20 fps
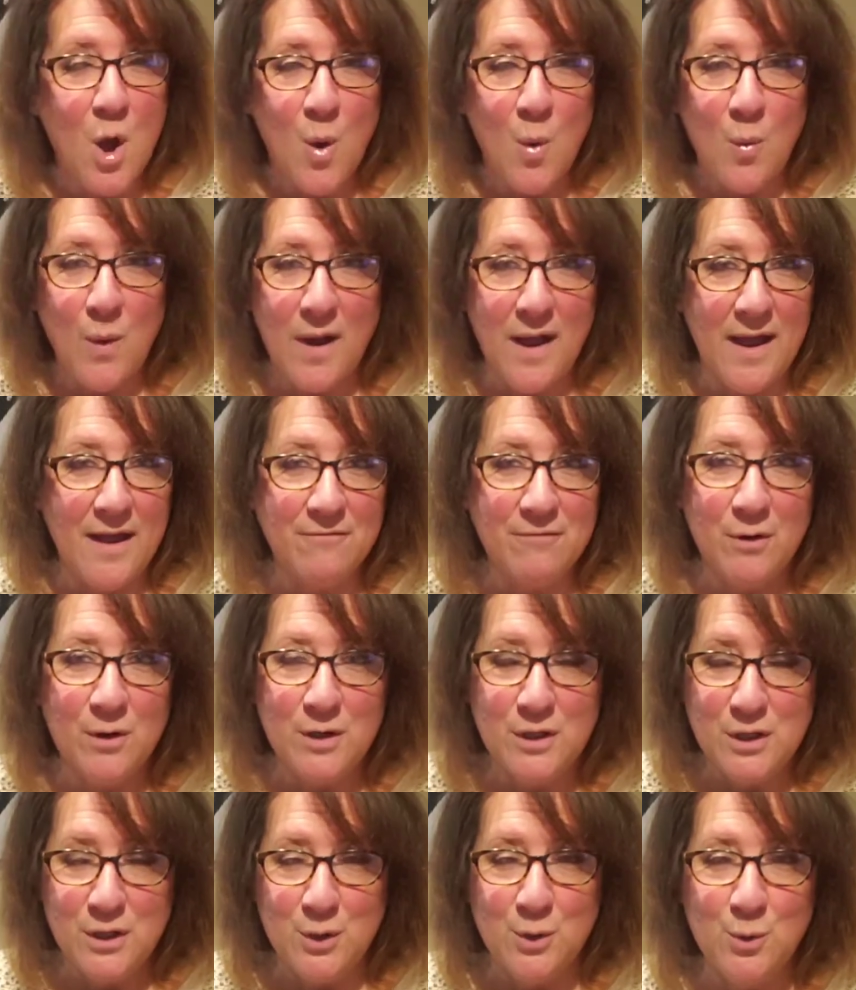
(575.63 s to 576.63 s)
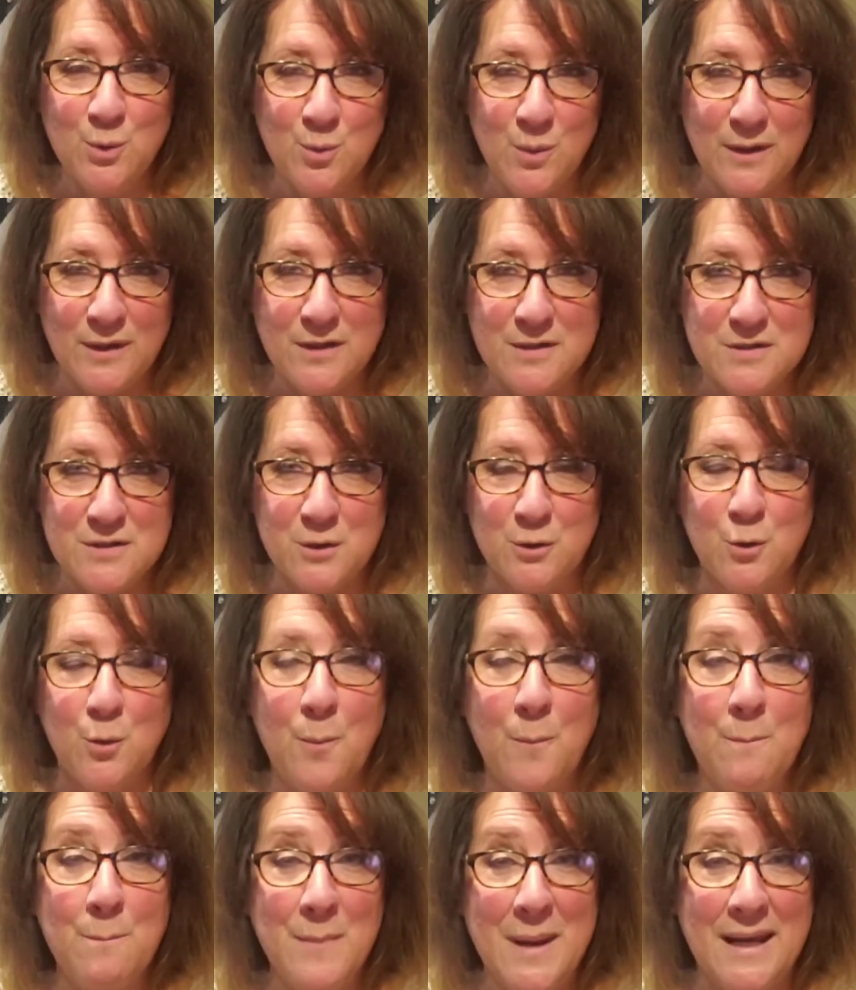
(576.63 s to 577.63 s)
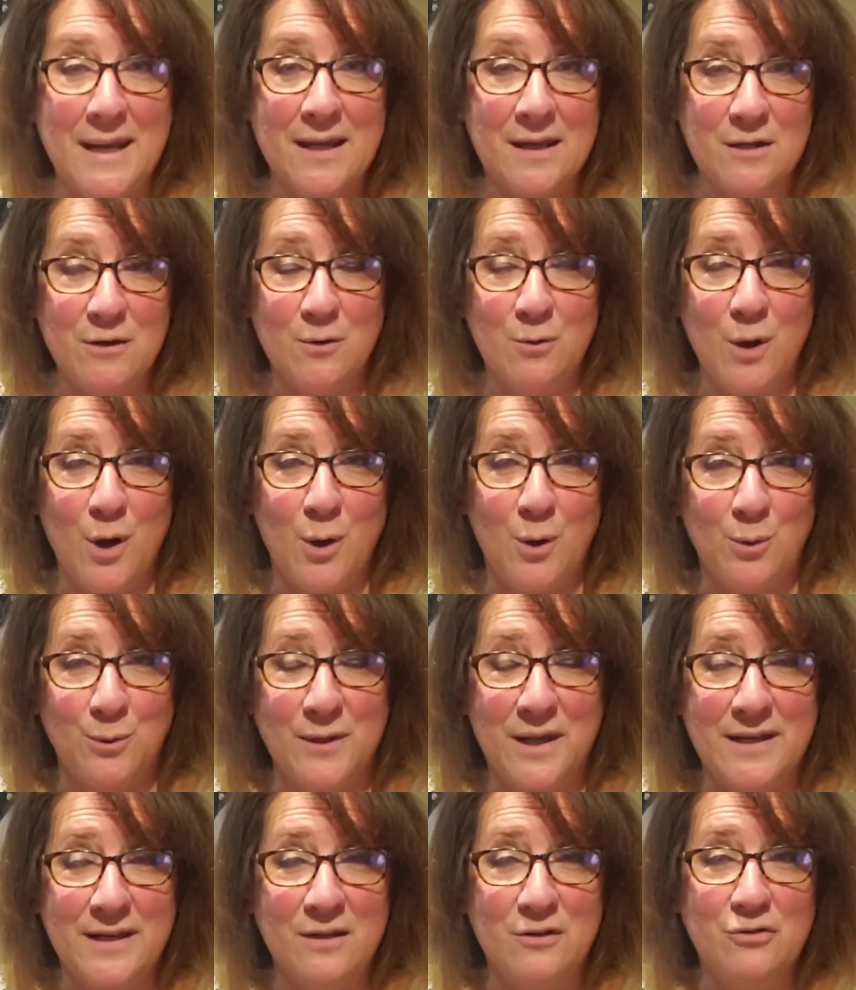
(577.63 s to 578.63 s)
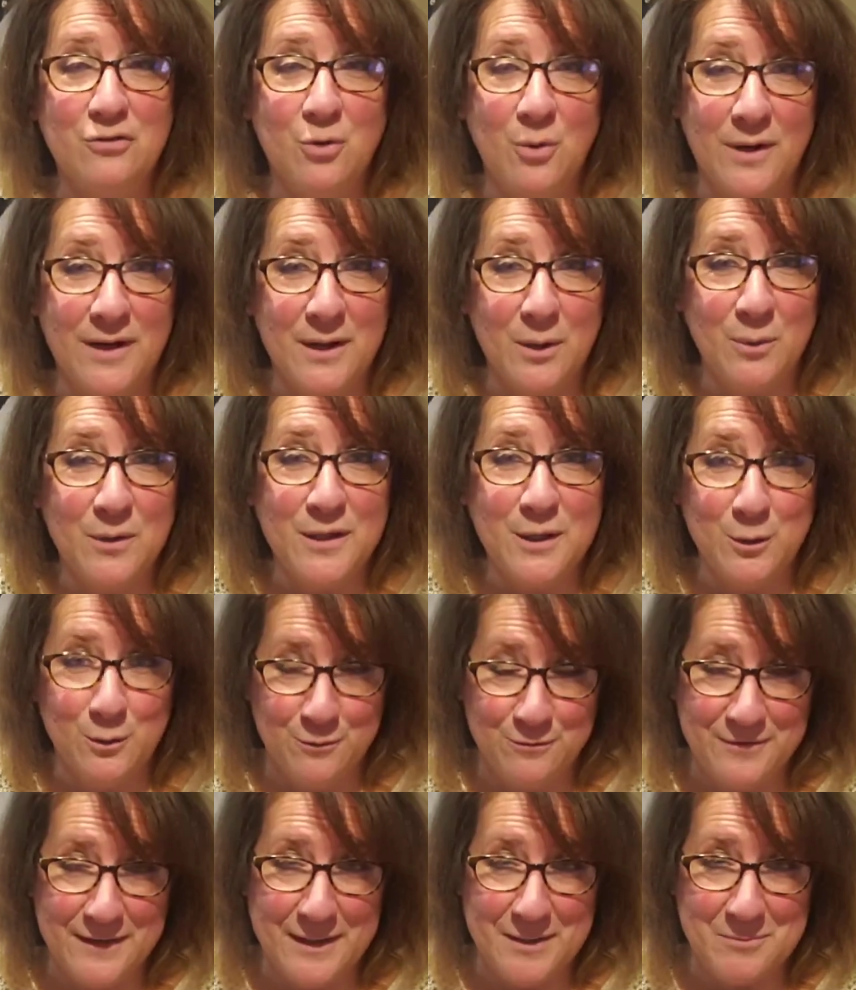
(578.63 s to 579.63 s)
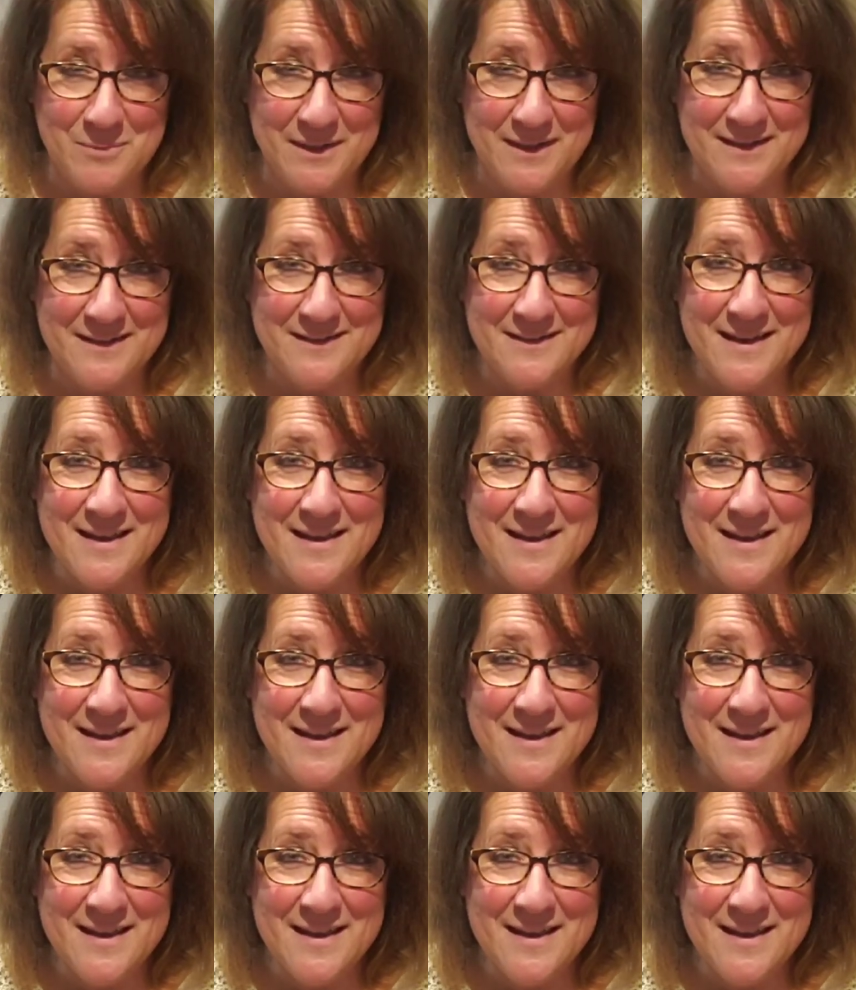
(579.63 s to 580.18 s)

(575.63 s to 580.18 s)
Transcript: Whatever you want to do, make it your own and enjoy it with your family.